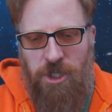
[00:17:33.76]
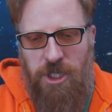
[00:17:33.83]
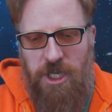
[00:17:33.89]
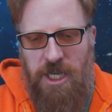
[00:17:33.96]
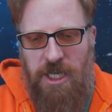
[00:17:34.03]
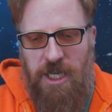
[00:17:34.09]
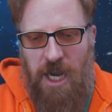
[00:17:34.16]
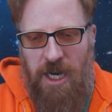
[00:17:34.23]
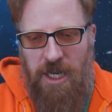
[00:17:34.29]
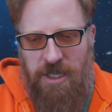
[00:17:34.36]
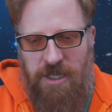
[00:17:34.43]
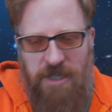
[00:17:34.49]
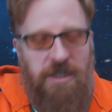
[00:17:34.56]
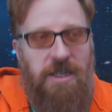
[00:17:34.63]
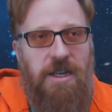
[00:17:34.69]
she kind
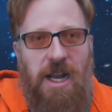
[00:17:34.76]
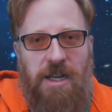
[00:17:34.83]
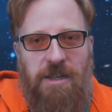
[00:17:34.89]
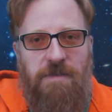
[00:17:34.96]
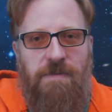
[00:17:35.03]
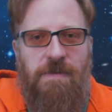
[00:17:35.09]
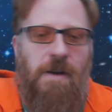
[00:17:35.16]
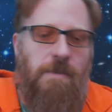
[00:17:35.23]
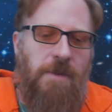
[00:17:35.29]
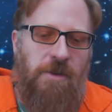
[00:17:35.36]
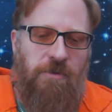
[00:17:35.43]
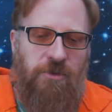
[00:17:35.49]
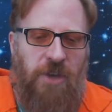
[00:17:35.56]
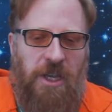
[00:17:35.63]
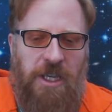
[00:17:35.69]
of disconnected from
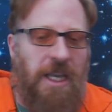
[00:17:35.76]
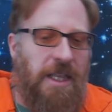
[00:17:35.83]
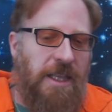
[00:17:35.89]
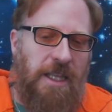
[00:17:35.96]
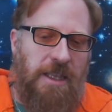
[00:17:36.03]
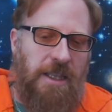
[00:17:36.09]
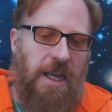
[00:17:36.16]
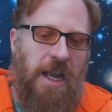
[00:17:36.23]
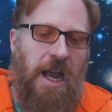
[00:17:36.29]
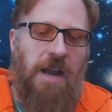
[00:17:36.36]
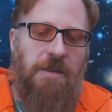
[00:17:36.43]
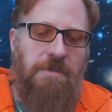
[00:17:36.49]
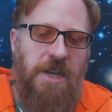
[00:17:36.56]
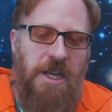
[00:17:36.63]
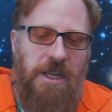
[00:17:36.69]
it, was like, get that thing
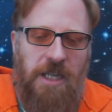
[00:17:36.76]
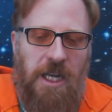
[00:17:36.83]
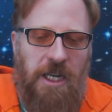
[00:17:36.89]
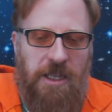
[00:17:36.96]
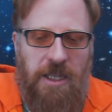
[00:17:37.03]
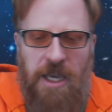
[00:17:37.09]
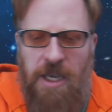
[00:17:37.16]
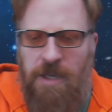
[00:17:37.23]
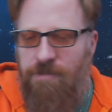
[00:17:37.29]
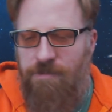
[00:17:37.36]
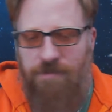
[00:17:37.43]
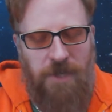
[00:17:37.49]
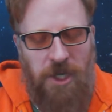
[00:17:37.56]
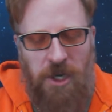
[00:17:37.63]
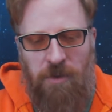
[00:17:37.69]
out of me kind of
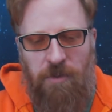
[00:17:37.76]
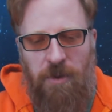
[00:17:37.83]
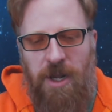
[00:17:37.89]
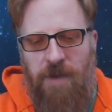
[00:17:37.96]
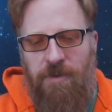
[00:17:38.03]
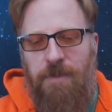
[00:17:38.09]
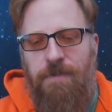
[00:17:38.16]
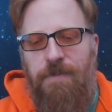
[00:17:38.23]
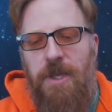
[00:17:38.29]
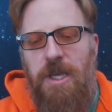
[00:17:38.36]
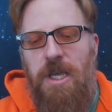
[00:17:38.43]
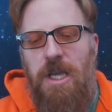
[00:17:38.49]
thing, whatever.